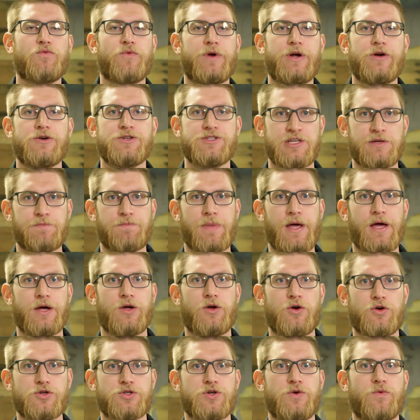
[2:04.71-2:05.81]
rear seat back
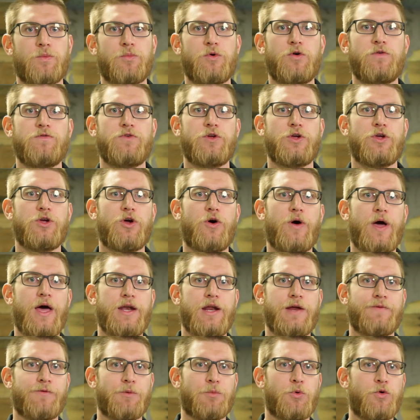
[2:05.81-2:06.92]
cushion removed, you can go ahead
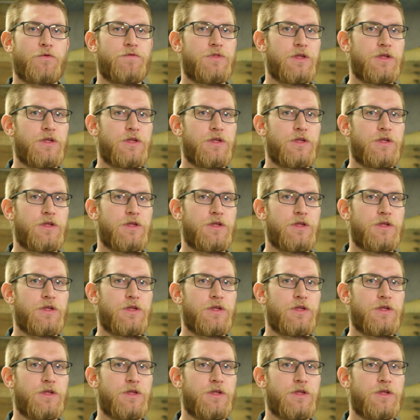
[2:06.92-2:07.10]
and remove